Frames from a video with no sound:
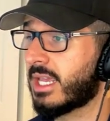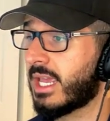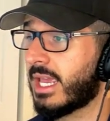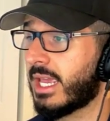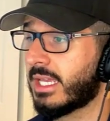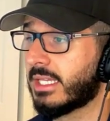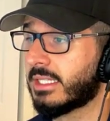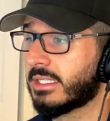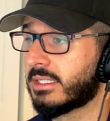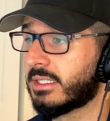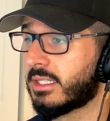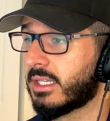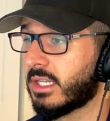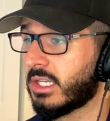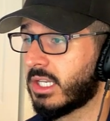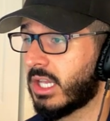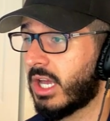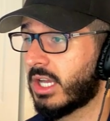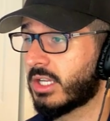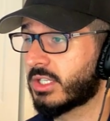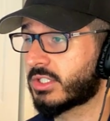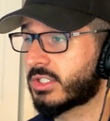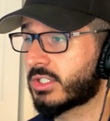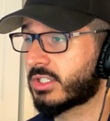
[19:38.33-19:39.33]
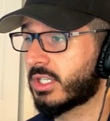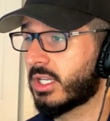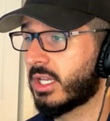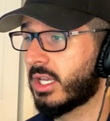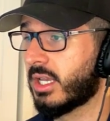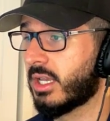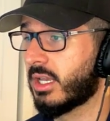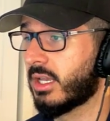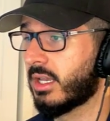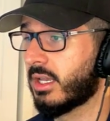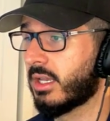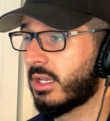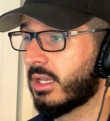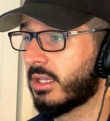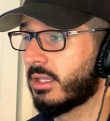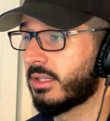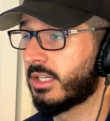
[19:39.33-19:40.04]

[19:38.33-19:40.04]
and uh, launch. Uh,